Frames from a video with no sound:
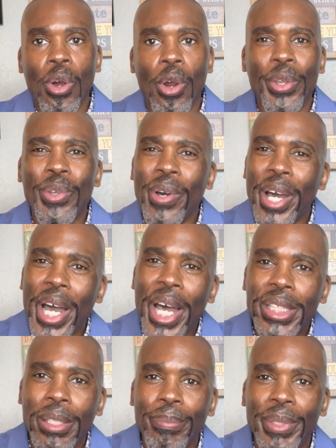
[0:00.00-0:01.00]
Are you an
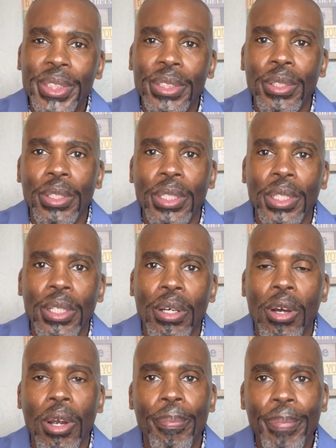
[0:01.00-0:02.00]
optimist
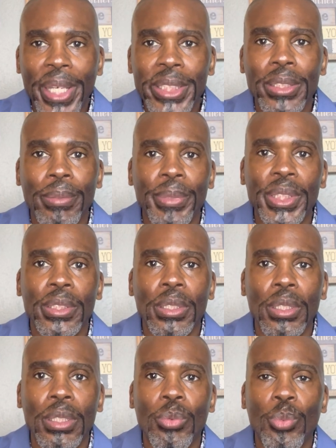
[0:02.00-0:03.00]
or a pessimist
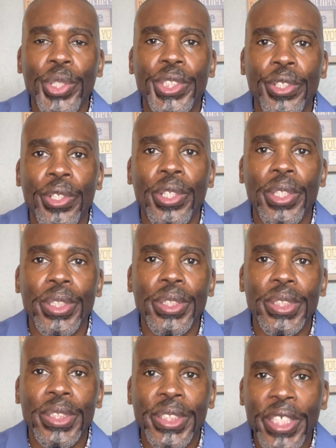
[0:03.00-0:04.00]
with
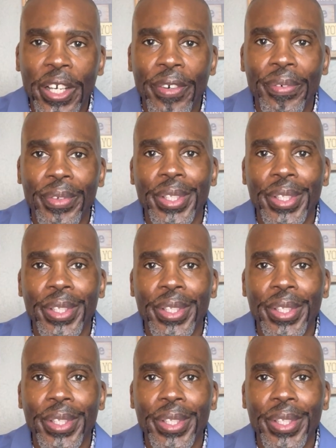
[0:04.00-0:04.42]
yourself?